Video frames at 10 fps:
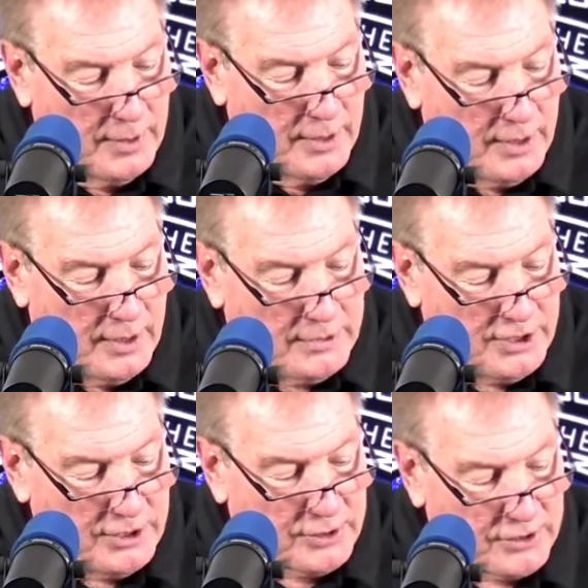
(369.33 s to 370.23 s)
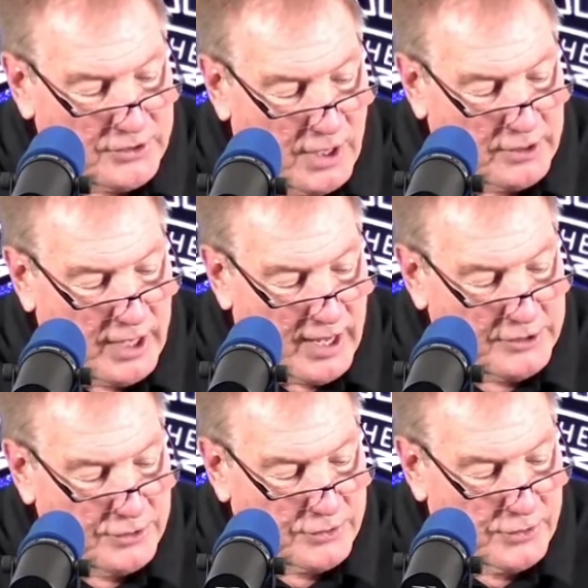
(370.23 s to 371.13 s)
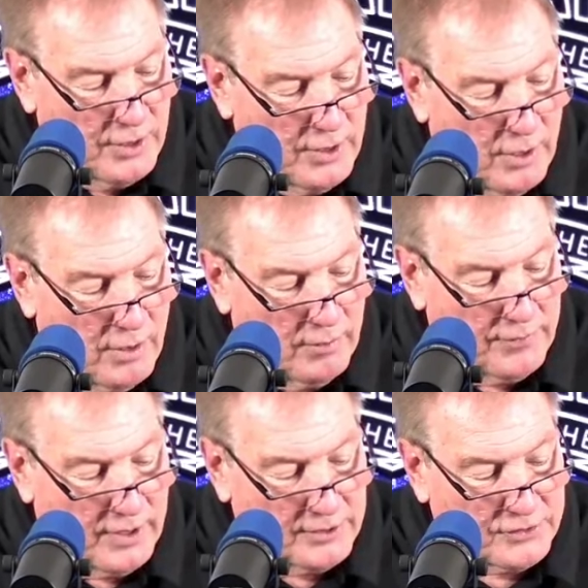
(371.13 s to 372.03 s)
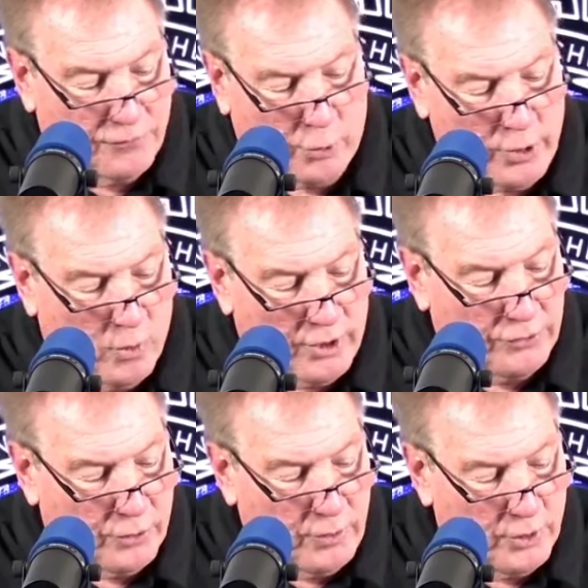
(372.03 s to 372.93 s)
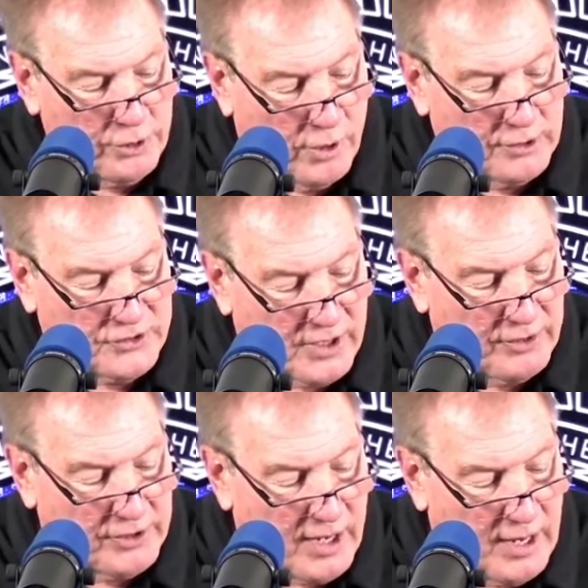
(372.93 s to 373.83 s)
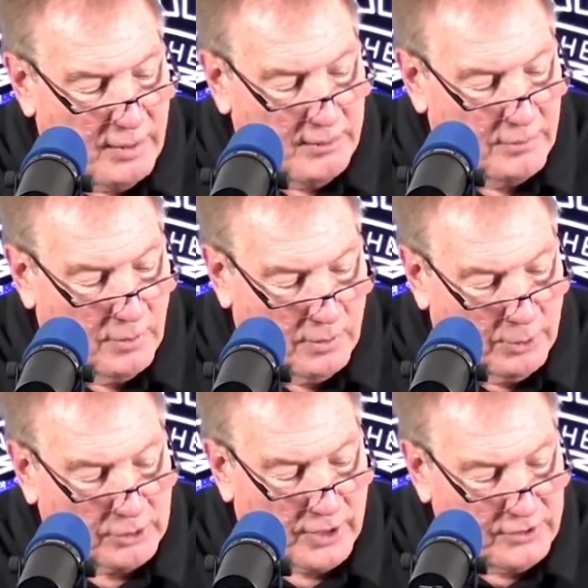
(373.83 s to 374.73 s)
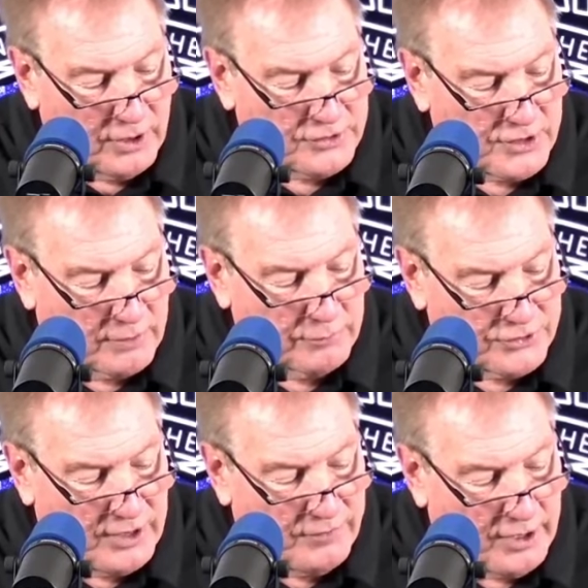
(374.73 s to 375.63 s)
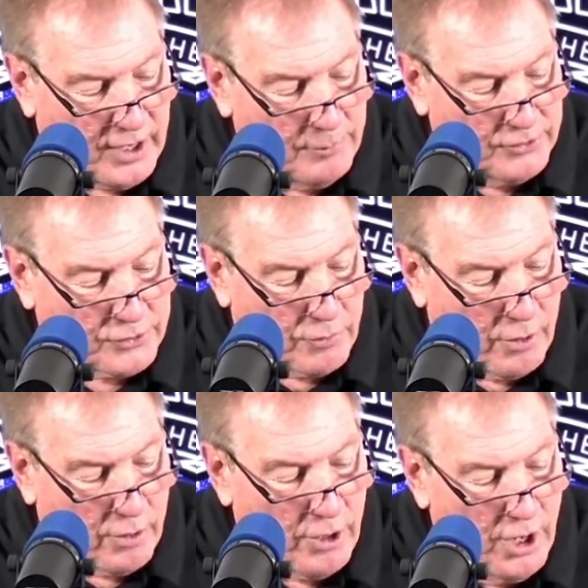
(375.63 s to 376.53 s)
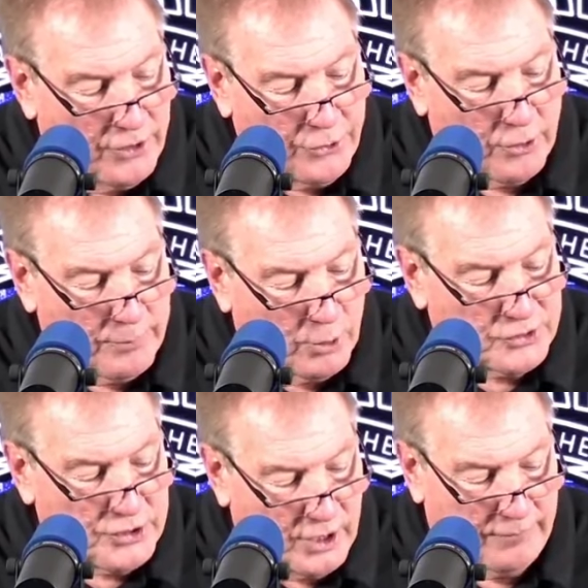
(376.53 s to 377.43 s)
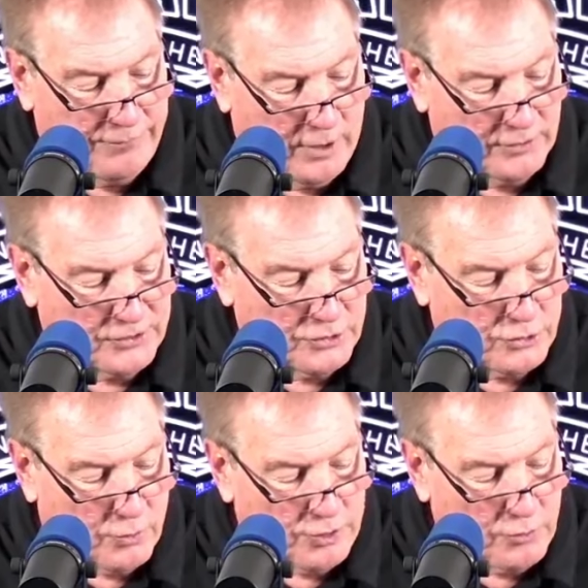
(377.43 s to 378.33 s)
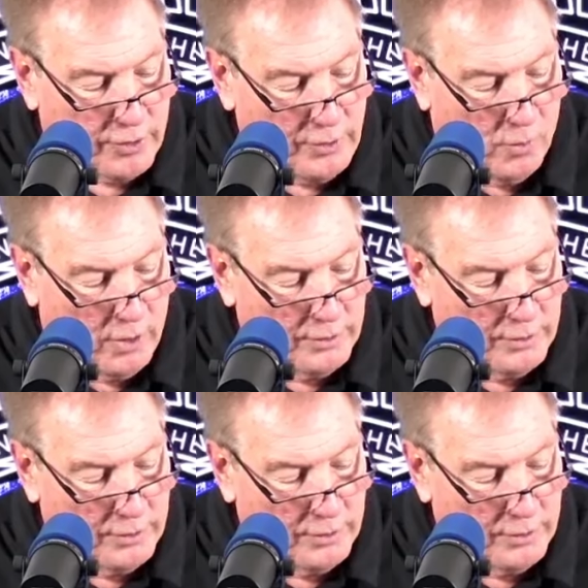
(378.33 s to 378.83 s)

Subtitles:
He had touchdown catches of 41 and 31 yards, seventh game, multi-touchdown receiving game in his career, third most in the NFL since 2021.